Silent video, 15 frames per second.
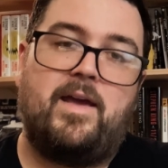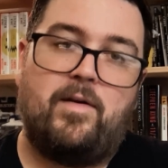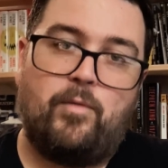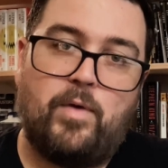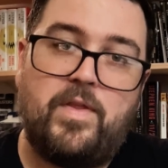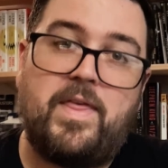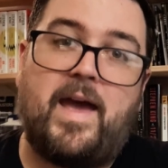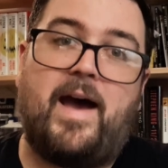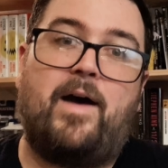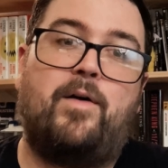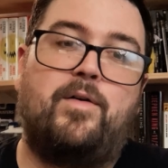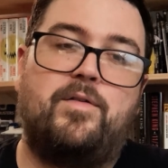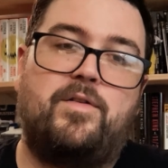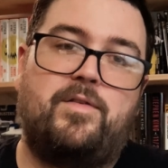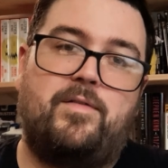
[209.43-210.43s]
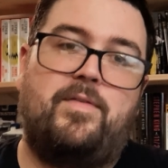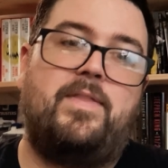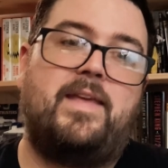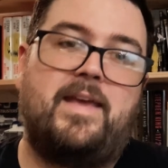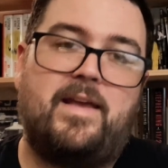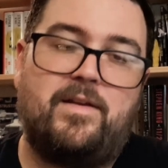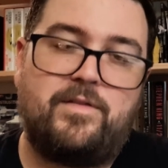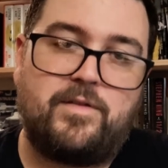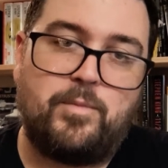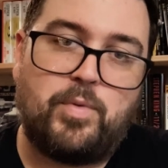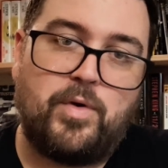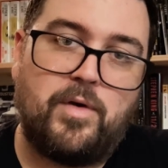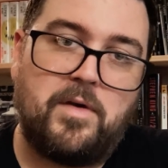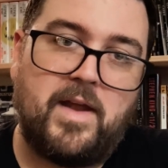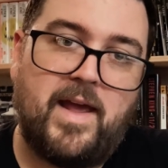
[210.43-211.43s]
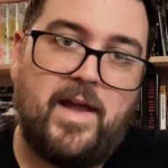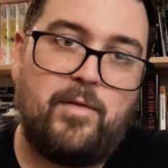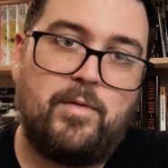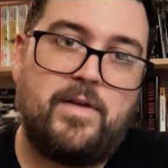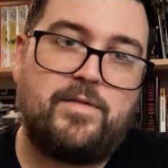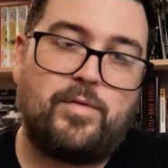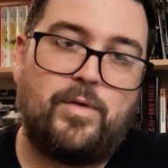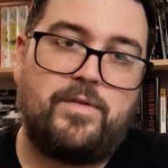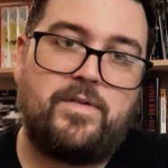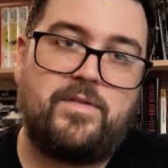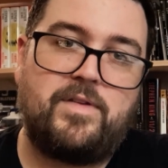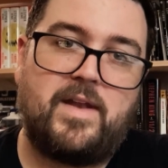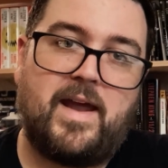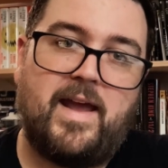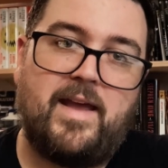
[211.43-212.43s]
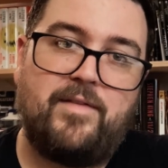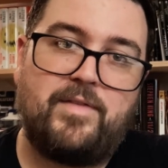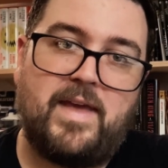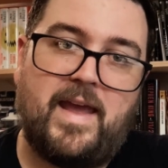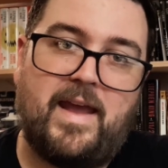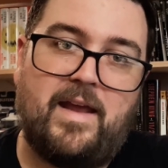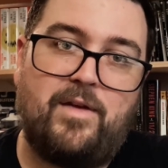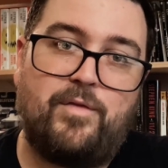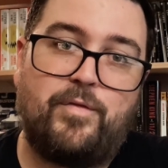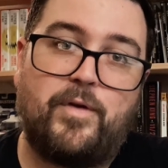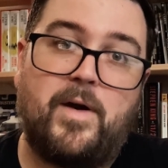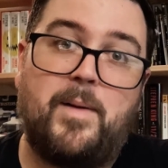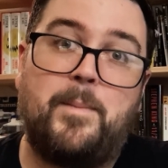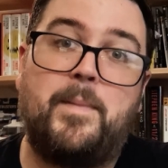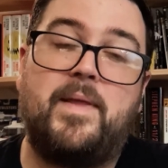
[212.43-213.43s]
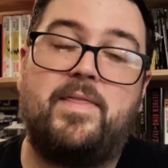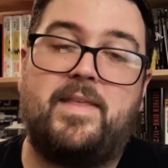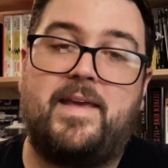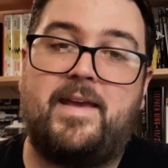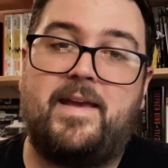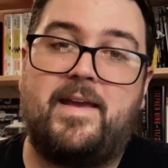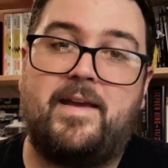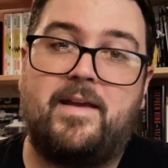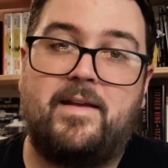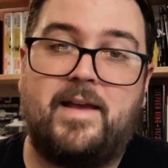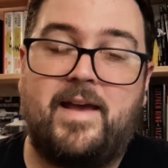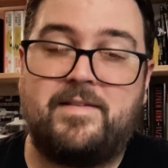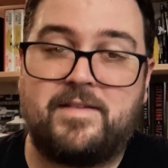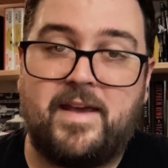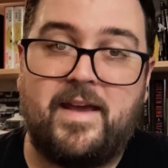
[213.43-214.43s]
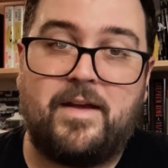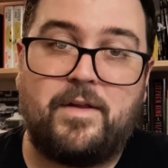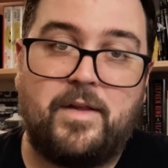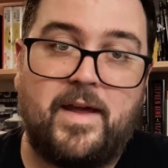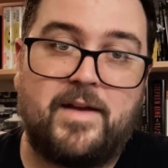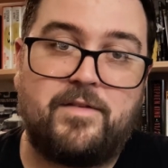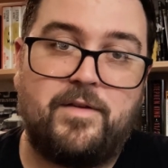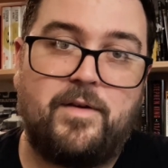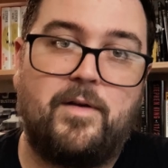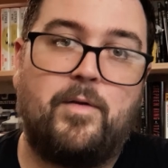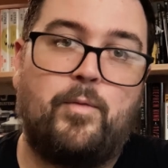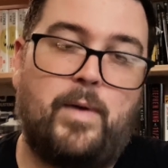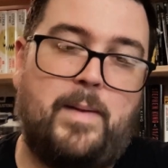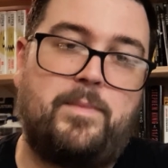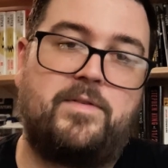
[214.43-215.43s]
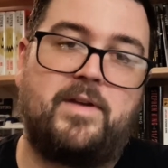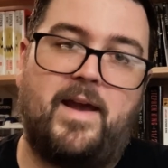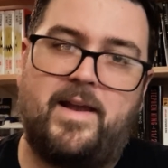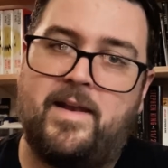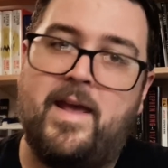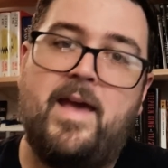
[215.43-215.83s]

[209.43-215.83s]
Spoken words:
without the support and resources that I have gained from the SK Collector website.